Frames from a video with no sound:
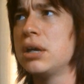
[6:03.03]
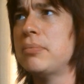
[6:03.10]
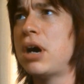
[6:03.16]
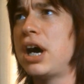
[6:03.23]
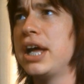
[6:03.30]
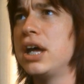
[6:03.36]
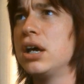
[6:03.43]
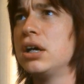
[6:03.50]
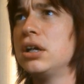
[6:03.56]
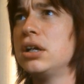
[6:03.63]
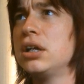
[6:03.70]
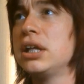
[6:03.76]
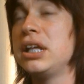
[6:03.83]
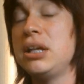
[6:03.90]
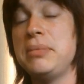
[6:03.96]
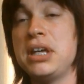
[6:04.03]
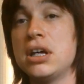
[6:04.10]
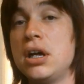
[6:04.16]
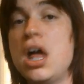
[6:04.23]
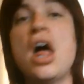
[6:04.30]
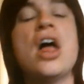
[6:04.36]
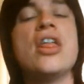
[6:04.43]
Kimia, Kimia,
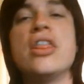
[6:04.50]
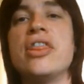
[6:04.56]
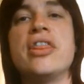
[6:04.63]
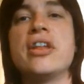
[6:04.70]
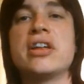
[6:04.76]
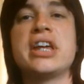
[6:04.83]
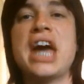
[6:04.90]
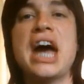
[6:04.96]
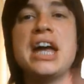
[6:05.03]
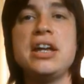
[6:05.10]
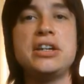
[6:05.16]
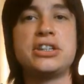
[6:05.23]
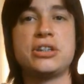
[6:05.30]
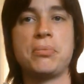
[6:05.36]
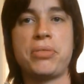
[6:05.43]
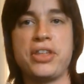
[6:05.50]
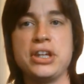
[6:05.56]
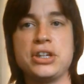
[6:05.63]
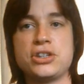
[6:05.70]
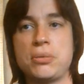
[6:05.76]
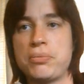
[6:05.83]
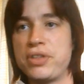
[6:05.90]
the K something
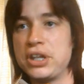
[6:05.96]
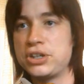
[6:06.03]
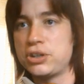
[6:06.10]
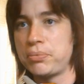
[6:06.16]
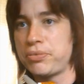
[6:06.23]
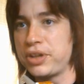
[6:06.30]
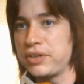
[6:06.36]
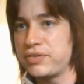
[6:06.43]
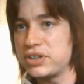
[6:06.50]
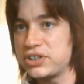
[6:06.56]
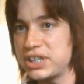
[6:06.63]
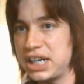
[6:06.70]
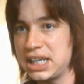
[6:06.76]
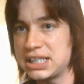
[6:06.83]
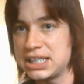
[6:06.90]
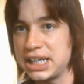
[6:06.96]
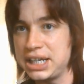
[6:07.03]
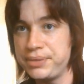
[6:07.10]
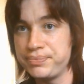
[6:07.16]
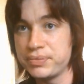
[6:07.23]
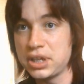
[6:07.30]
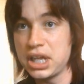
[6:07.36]
something something
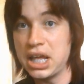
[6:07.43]
facility.